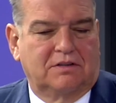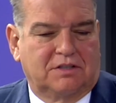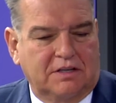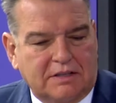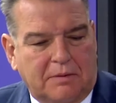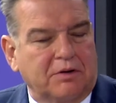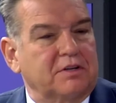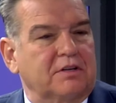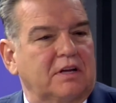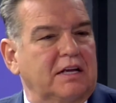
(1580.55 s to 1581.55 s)
She's able
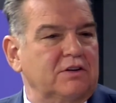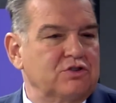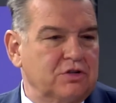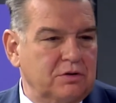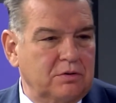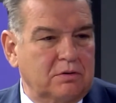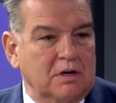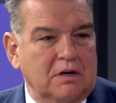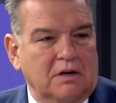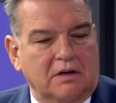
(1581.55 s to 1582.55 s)
to eat and
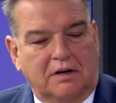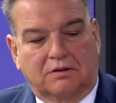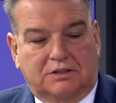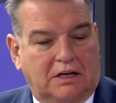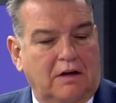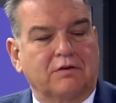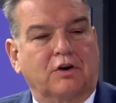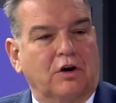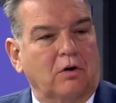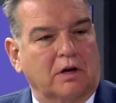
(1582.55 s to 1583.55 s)
chew. She
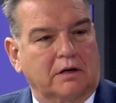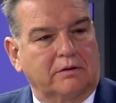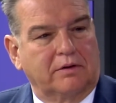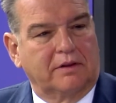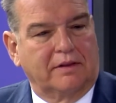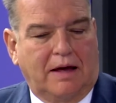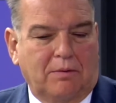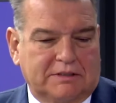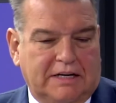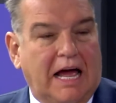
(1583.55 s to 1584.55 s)
loved granola. Well,
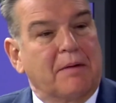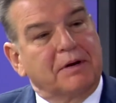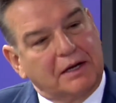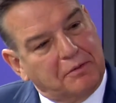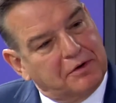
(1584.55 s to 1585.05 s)
that wasn't happening